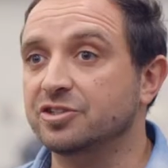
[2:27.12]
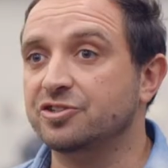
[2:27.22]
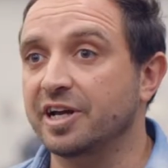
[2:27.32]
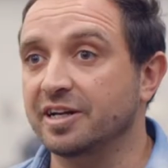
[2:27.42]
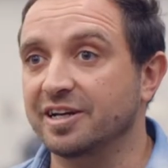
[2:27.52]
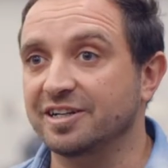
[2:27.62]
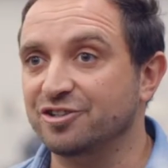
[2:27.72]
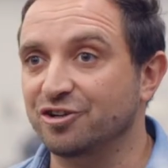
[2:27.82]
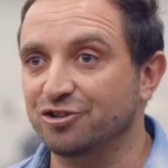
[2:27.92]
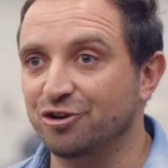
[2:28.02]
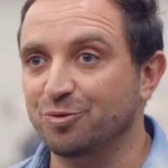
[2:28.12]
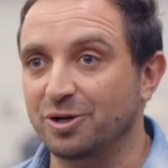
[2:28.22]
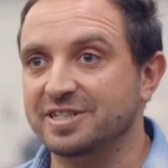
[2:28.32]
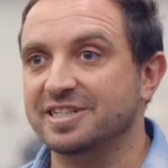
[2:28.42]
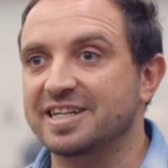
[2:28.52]
Australia don't know
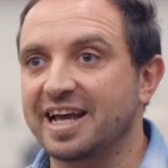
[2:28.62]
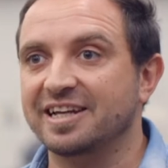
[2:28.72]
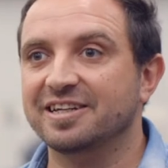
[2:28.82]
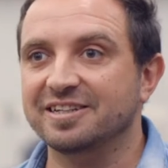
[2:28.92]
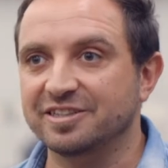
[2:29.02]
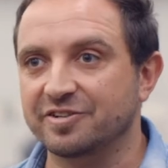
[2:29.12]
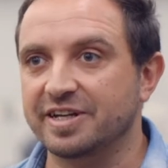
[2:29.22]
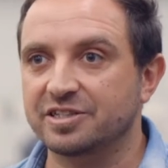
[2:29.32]
what's at stake in the Great